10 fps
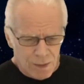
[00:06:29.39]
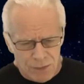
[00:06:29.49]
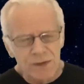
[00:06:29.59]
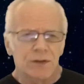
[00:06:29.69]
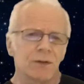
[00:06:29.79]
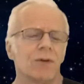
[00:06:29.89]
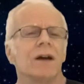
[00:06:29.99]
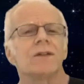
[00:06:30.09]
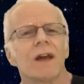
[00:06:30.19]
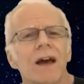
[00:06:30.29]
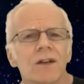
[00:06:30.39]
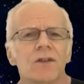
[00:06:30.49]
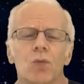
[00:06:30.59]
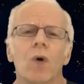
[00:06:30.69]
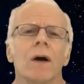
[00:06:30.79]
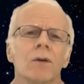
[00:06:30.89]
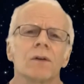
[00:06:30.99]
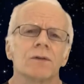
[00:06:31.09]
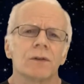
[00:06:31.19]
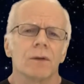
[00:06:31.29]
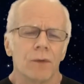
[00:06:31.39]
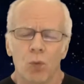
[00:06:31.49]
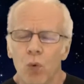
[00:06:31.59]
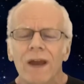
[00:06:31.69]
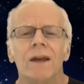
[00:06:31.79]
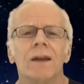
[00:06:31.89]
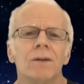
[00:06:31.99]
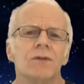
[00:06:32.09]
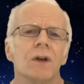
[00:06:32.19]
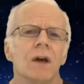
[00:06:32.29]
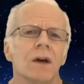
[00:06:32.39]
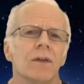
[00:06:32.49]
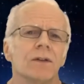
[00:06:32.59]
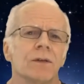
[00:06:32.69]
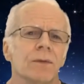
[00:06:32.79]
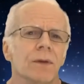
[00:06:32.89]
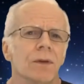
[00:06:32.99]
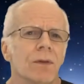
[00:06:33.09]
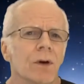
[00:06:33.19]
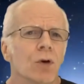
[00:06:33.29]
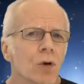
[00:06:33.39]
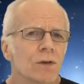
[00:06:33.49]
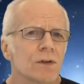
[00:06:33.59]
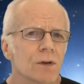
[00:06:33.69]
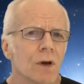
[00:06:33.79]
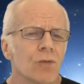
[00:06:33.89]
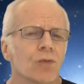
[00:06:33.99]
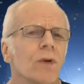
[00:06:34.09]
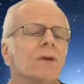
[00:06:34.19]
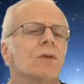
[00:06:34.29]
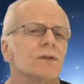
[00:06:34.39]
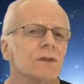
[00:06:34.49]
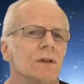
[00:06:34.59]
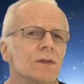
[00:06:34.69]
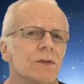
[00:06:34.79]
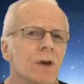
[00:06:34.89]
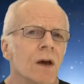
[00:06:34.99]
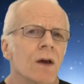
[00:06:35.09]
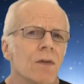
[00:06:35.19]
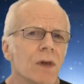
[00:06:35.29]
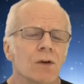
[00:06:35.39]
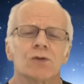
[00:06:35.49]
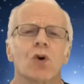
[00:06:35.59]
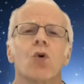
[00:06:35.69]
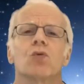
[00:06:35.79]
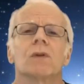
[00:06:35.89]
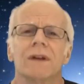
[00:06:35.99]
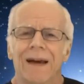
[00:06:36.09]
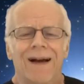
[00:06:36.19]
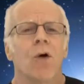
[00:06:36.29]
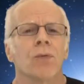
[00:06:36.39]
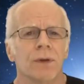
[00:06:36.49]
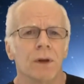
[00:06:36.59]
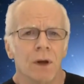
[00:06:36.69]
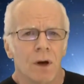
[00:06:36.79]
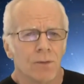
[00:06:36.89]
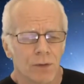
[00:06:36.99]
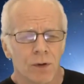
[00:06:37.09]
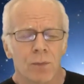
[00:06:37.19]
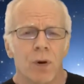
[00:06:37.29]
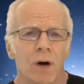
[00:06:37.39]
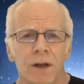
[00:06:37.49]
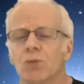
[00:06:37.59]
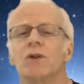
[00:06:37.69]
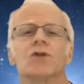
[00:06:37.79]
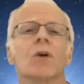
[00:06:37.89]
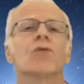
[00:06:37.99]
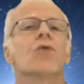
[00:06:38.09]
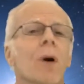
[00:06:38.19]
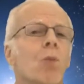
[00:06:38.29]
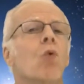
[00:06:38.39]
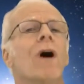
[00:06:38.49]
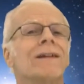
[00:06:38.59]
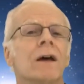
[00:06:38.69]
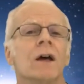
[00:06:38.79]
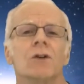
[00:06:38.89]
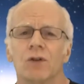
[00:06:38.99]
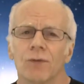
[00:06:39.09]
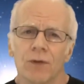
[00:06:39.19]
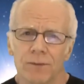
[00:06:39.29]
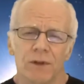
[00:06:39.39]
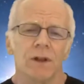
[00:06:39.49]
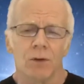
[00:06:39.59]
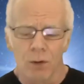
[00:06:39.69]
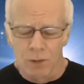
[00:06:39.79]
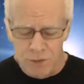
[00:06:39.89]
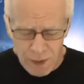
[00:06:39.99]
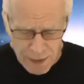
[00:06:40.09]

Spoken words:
This device has the waves, the hertz frequencies that are totally healthy for your body, which are from 1 to 15 hertz.